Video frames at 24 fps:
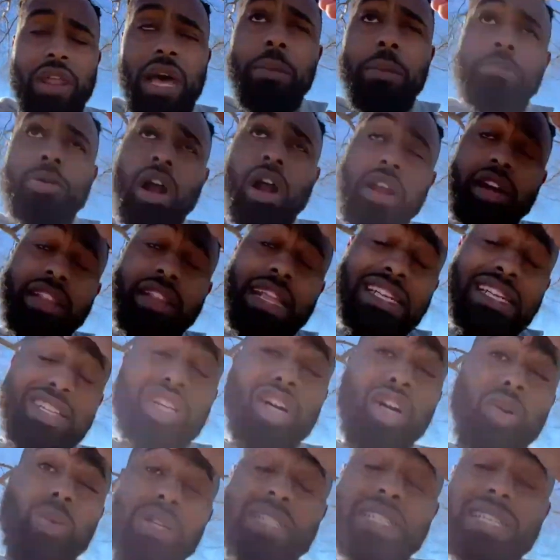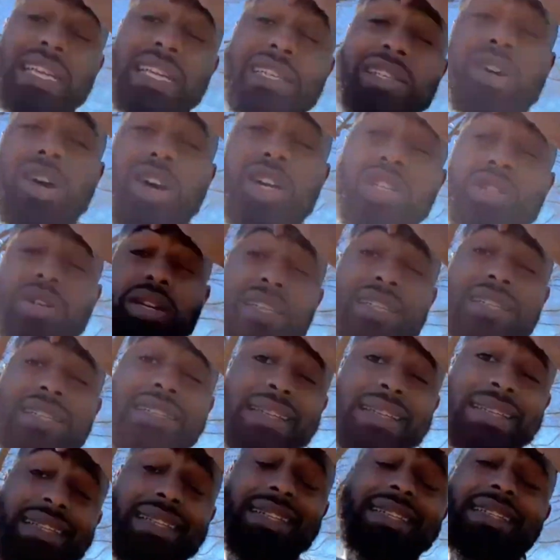that product that I sold was
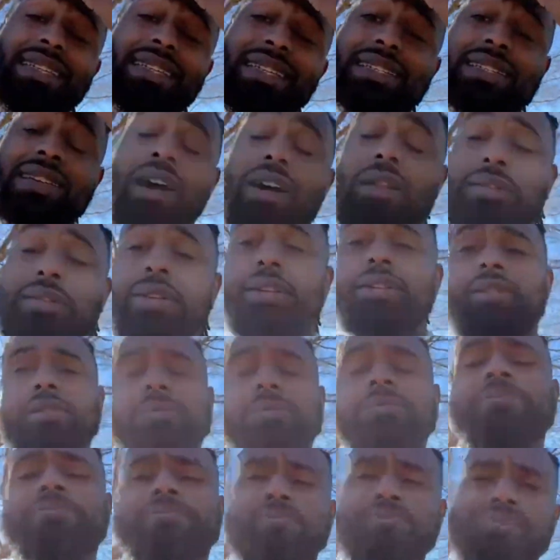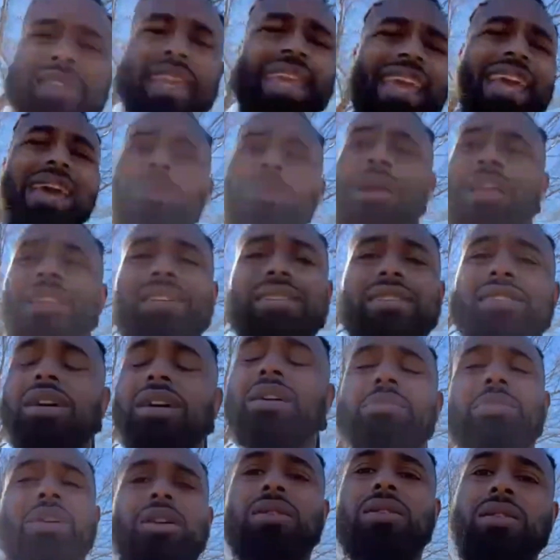$666. Can't make this
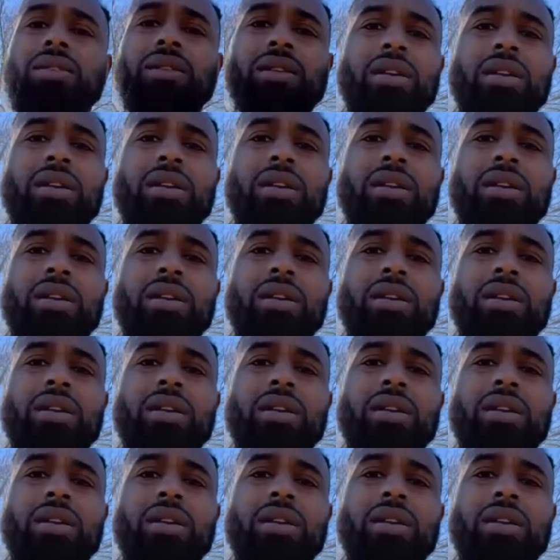up, bro.